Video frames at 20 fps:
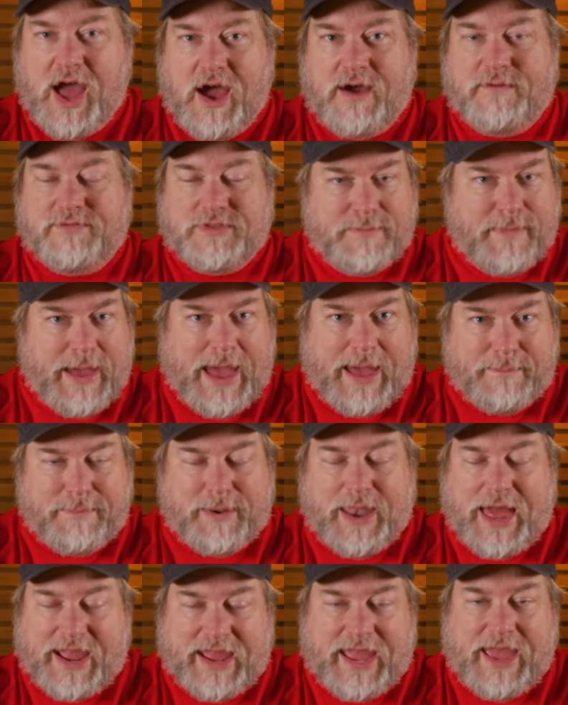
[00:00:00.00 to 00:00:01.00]
of the matte
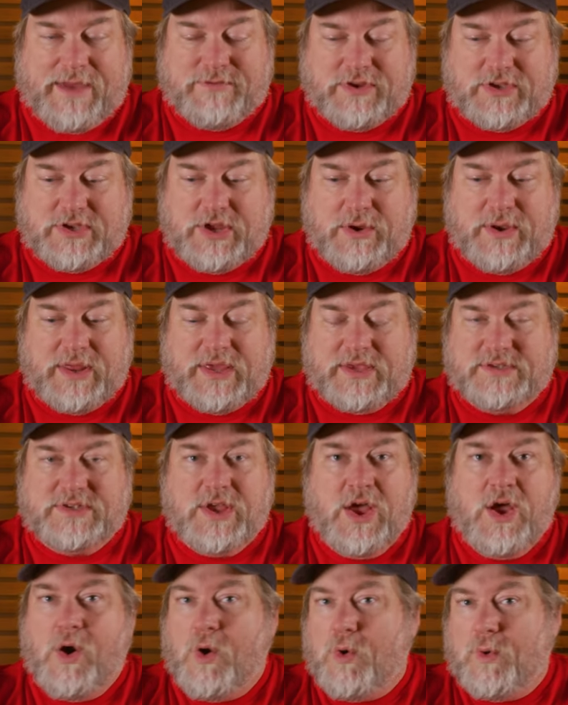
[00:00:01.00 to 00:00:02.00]
black heavy duties,
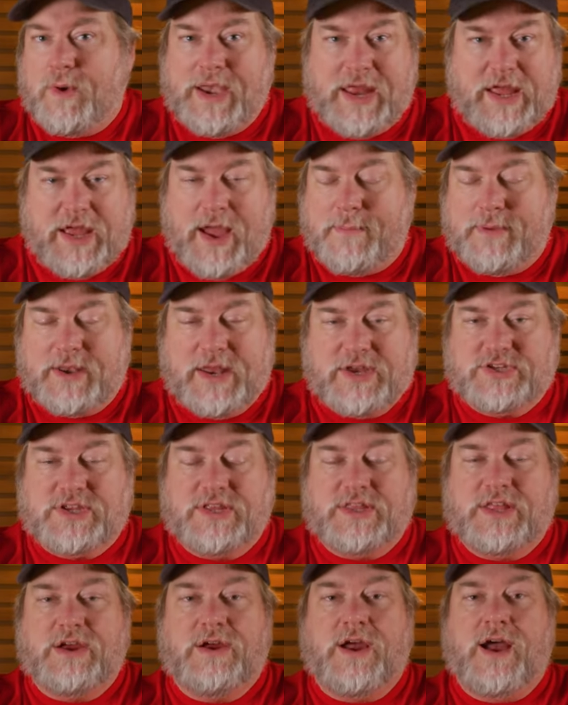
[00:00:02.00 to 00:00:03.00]
or any
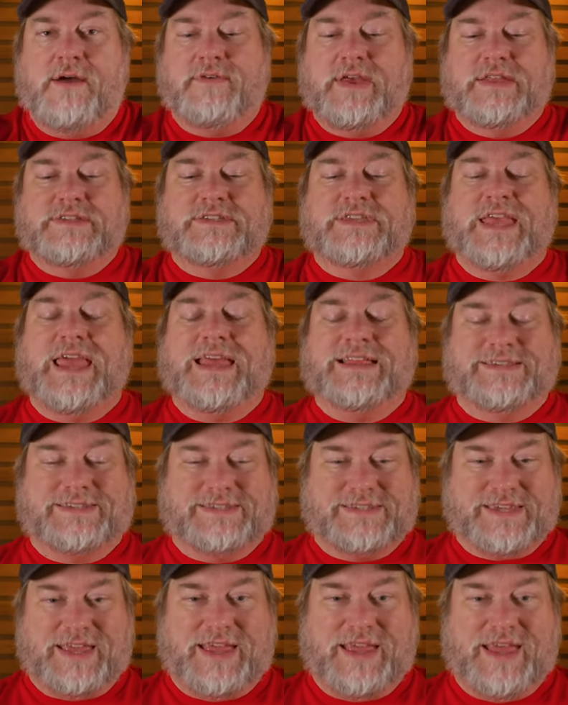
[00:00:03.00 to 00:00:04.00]
combination thereof. It's,
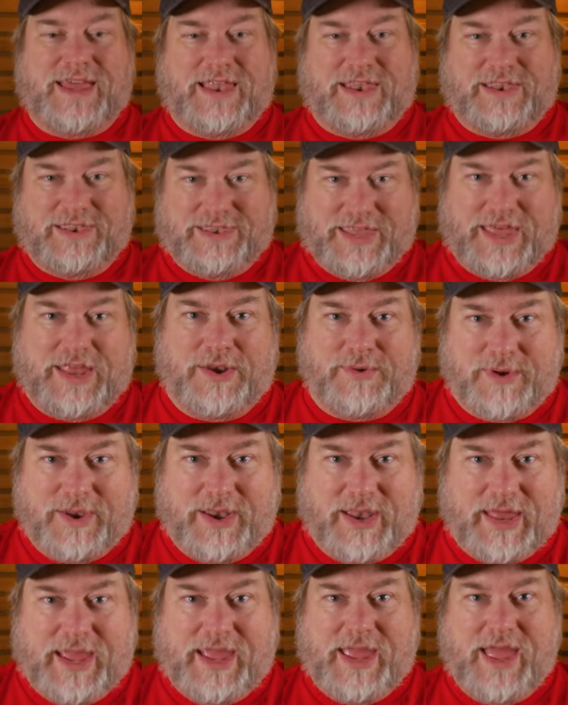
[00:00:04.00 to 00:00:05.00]
it's
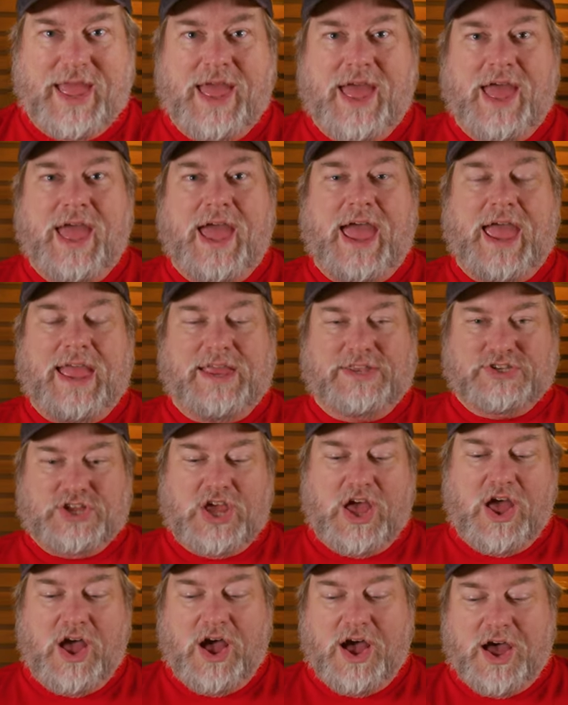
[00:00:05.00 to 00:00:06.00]
literally a
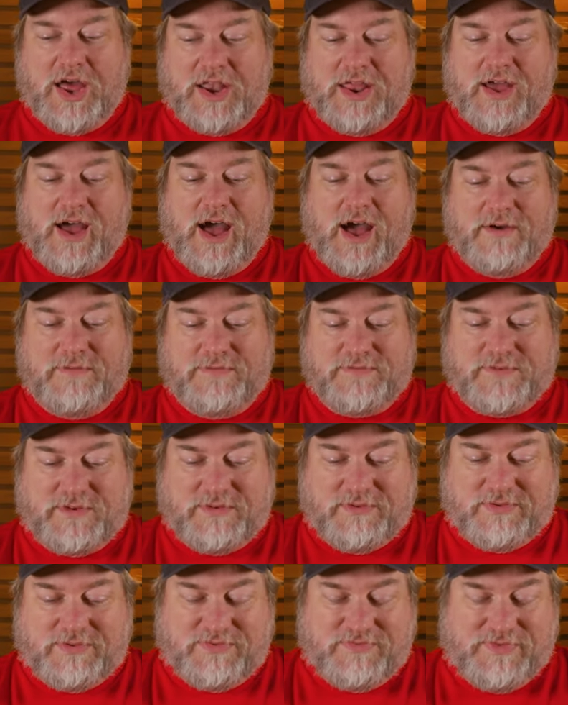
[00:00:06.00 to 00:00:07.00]
ton of
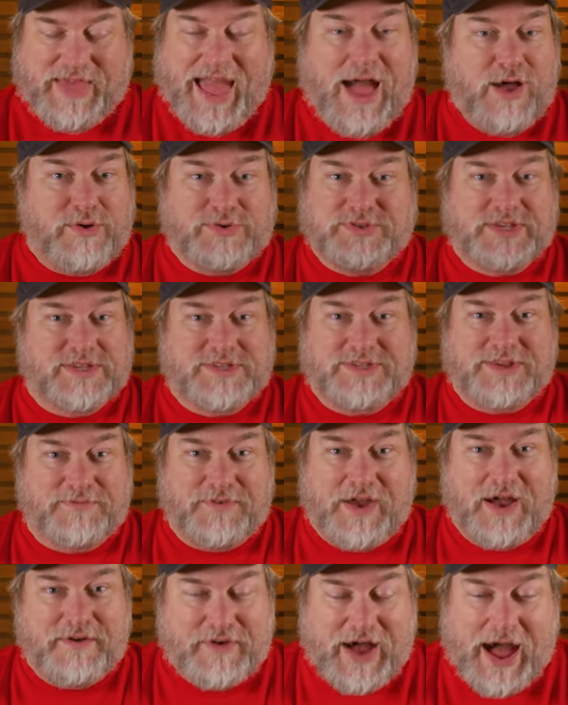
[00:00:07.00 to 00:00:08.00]
thousands of,
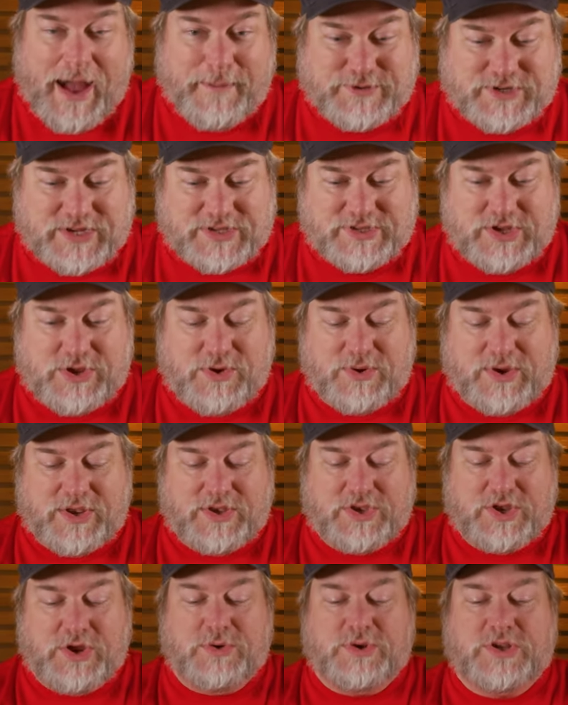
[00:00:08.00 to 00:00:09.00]
of options that you can
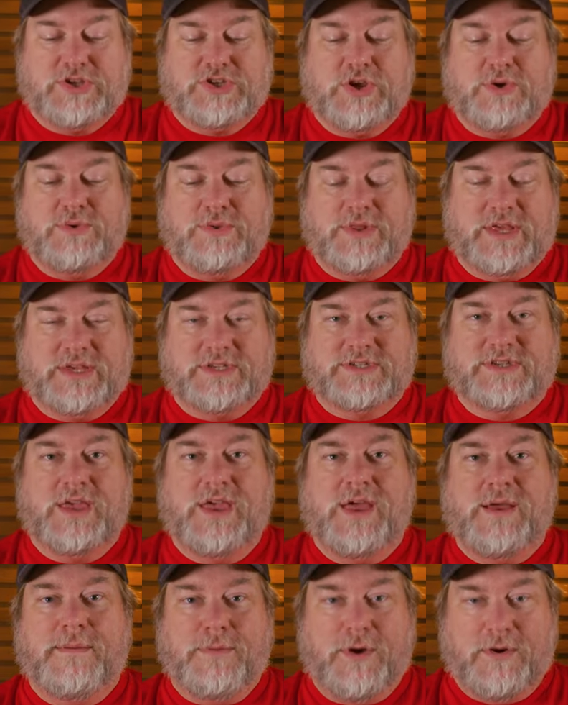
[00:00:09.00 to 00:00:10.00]
do to tune this
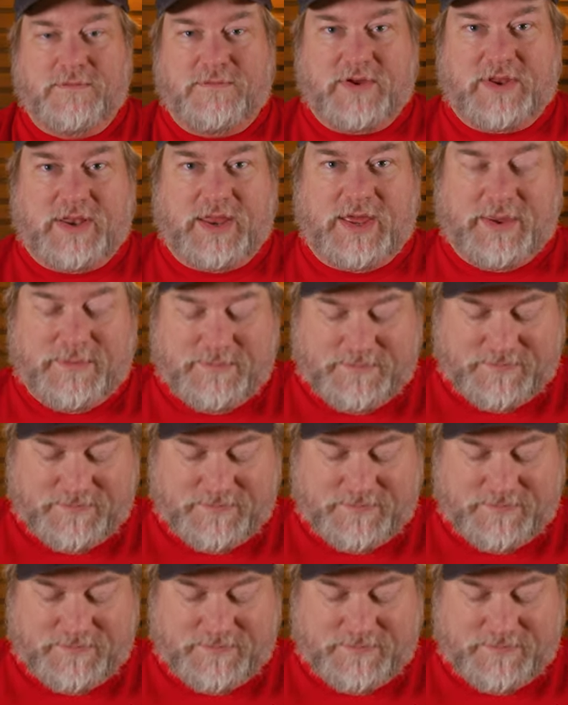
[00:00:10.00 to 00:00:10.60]
perfectly.